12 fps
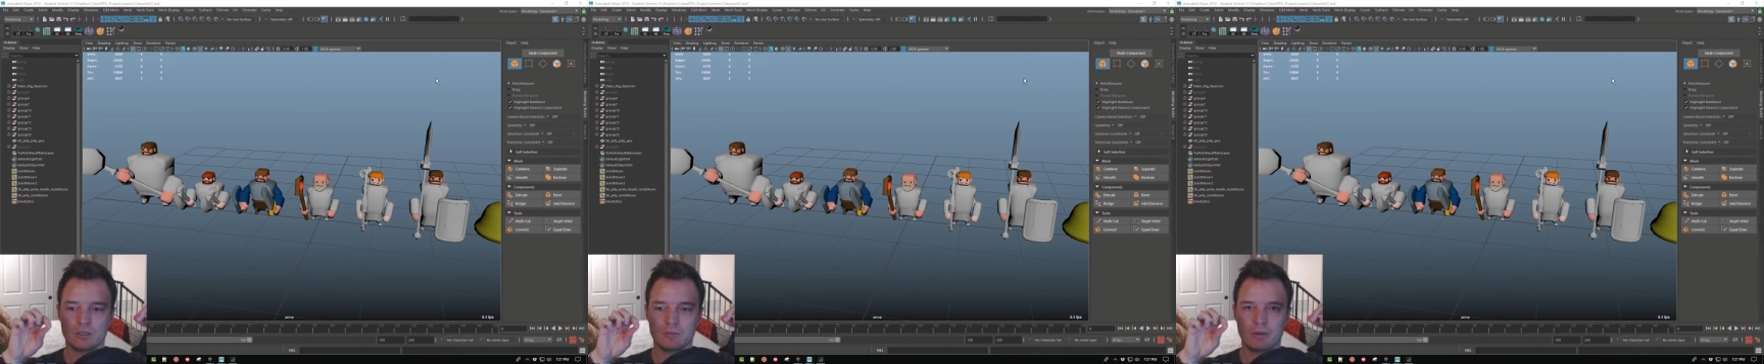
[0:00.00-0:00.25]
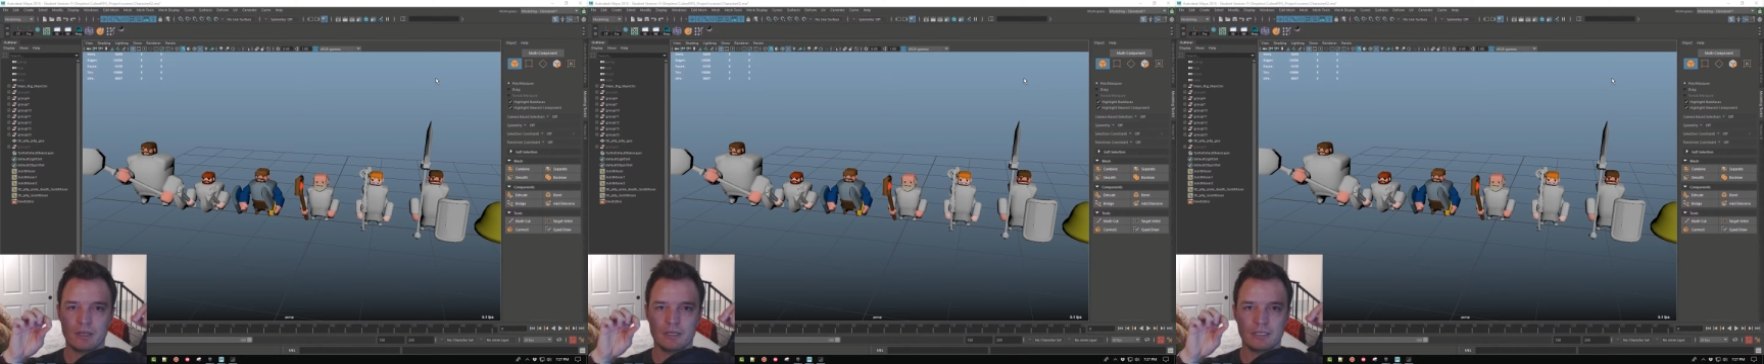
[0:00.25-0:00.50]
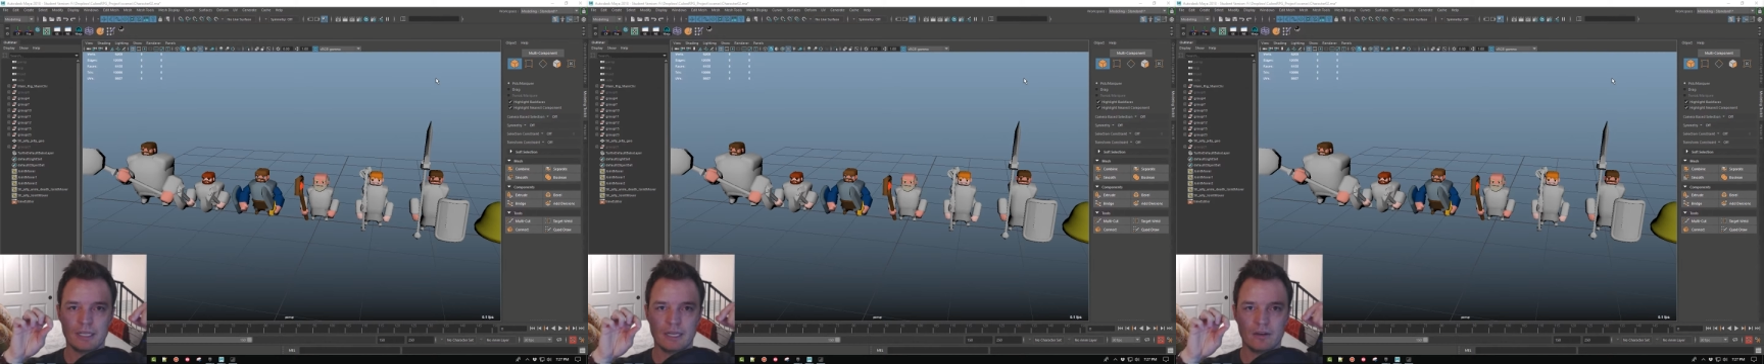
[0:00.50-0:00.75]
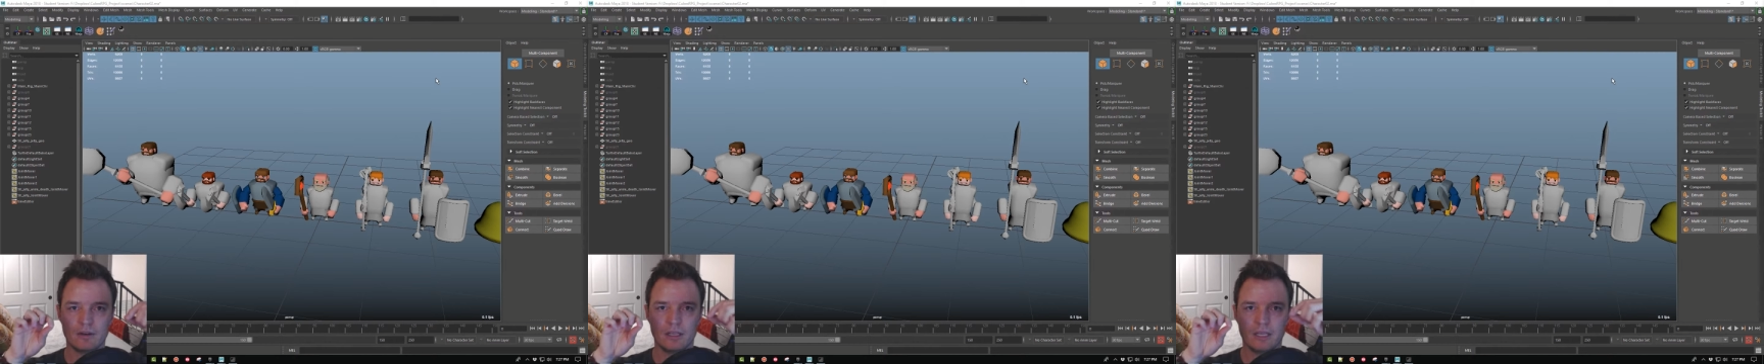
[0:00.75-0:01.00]
the button
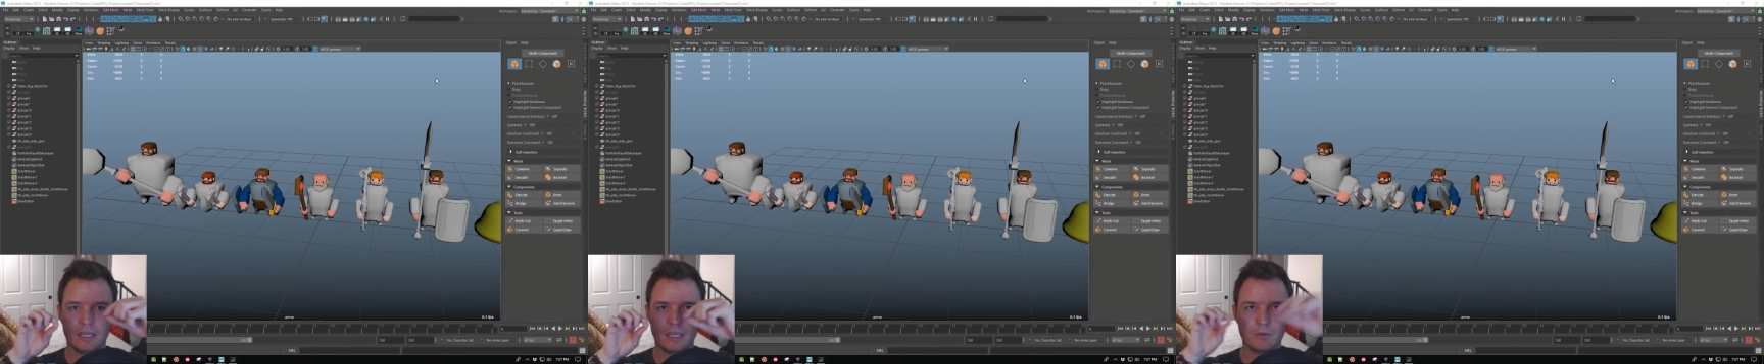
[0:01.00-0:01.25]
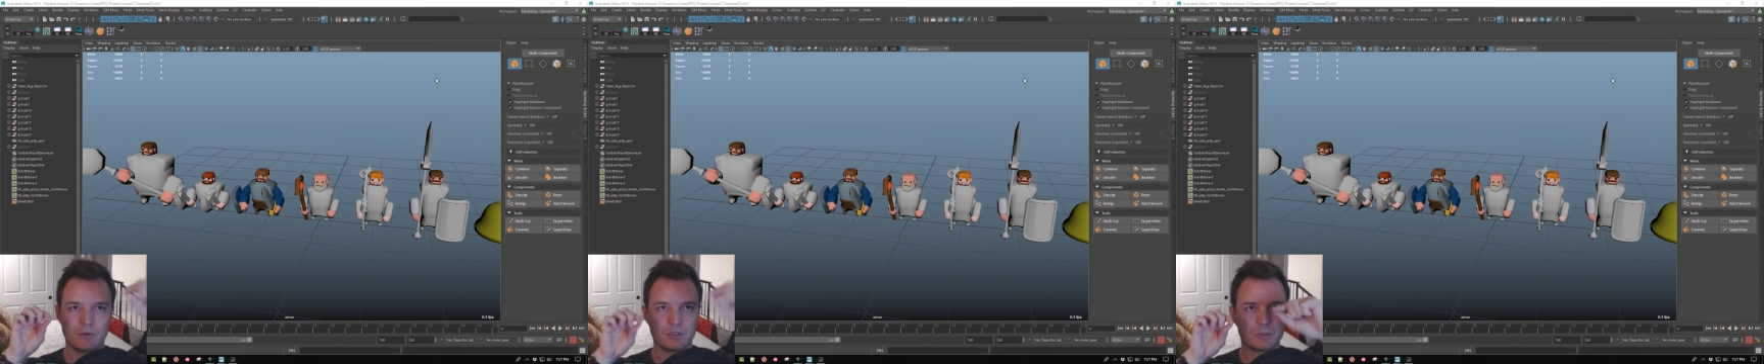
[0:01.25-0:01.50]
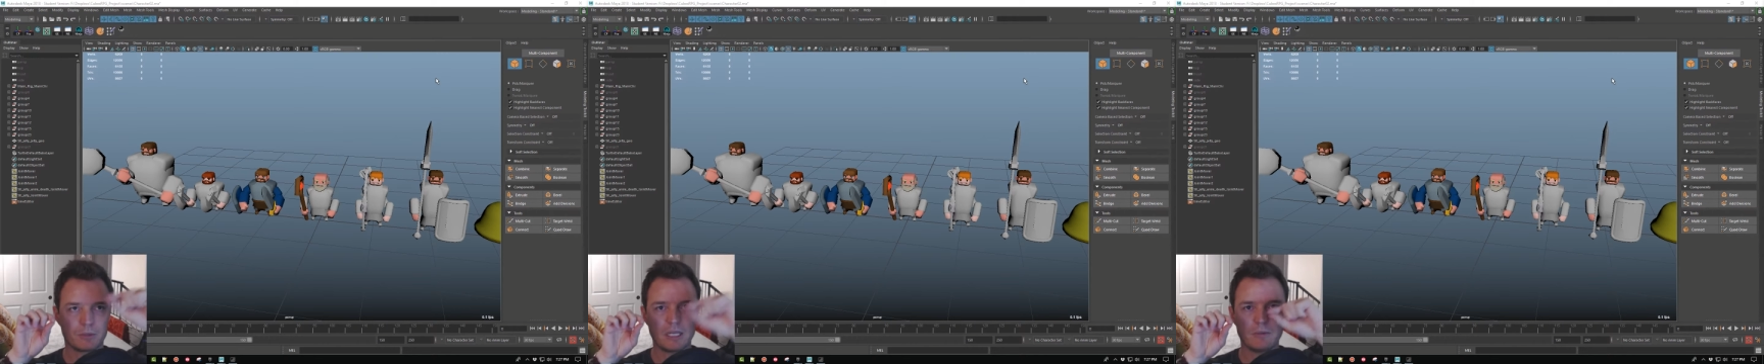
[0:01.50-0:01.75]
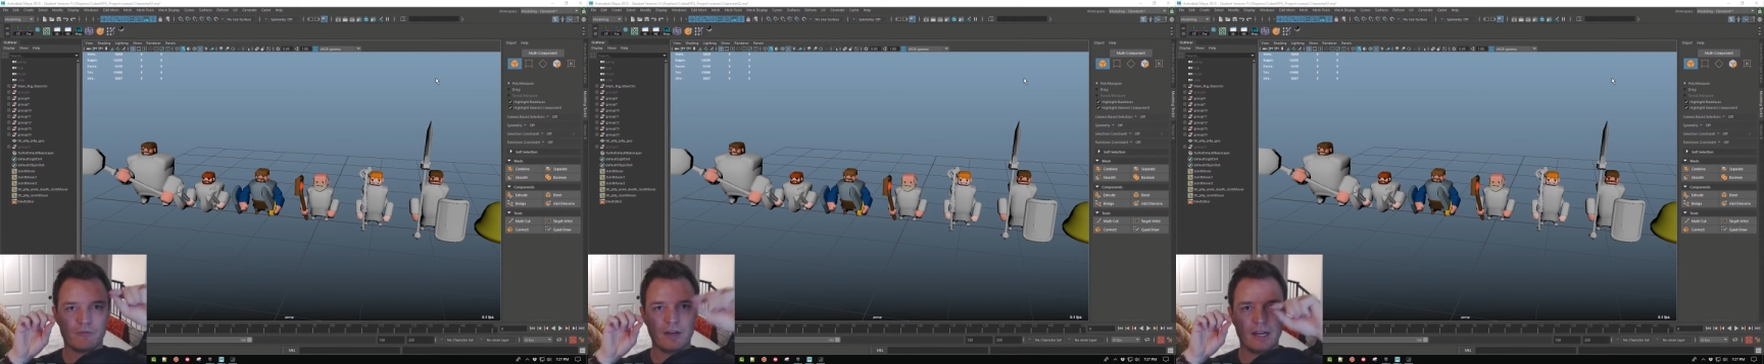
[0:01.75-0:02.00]
down, it would just
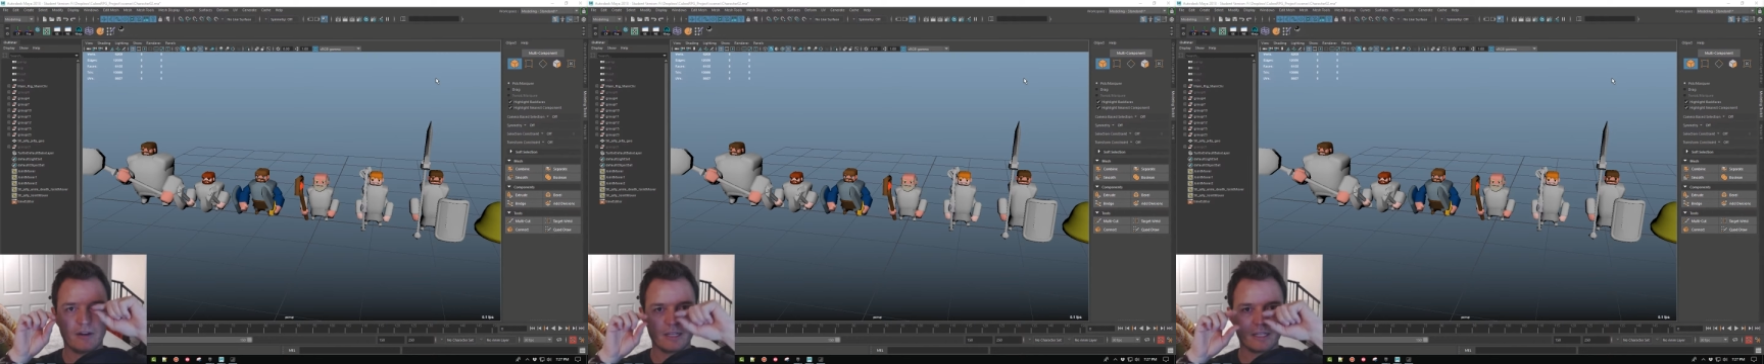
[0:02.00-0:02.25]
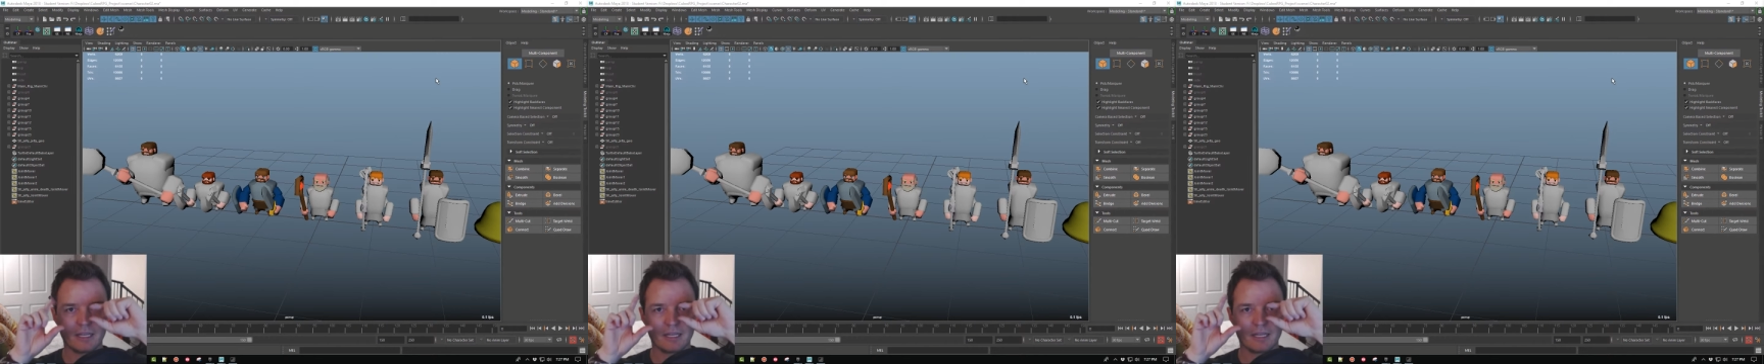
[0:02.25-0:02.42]
keep firing.